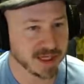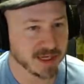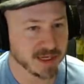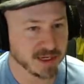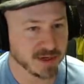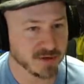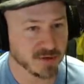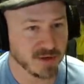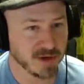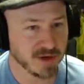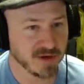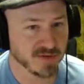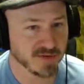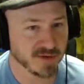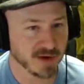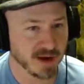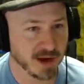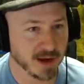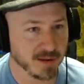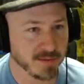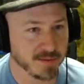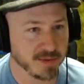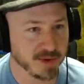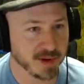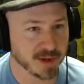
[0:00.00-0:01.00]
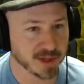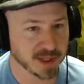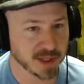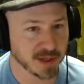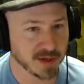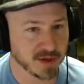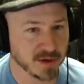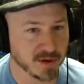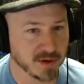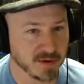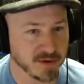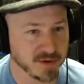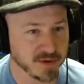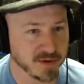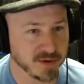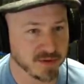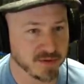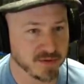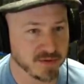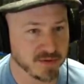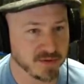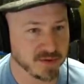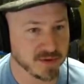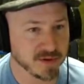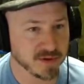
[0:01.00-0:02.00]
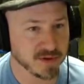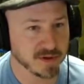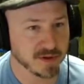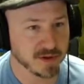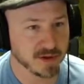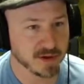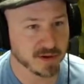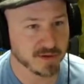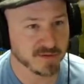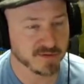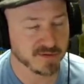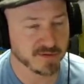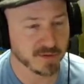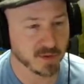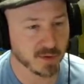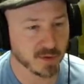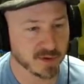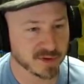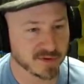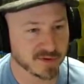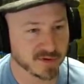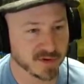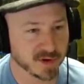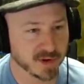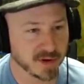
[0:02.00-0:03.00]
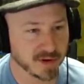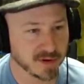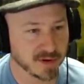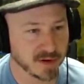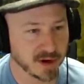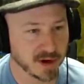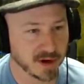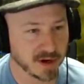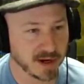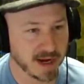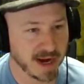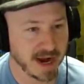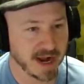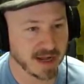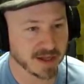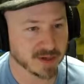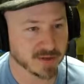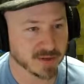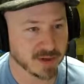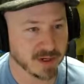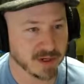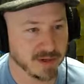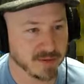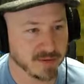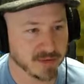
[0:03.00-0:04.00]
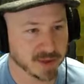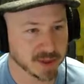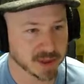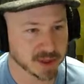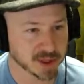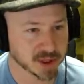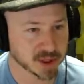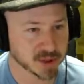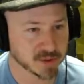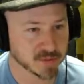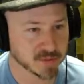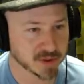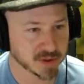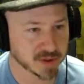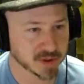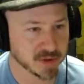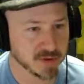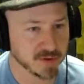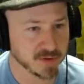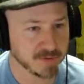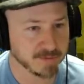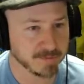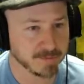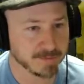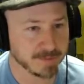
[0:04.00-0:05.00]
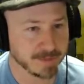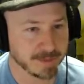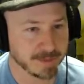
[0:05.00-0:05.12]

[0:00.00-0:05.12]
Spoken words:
it, we've built a whole new floor for our gallery, which is super cool.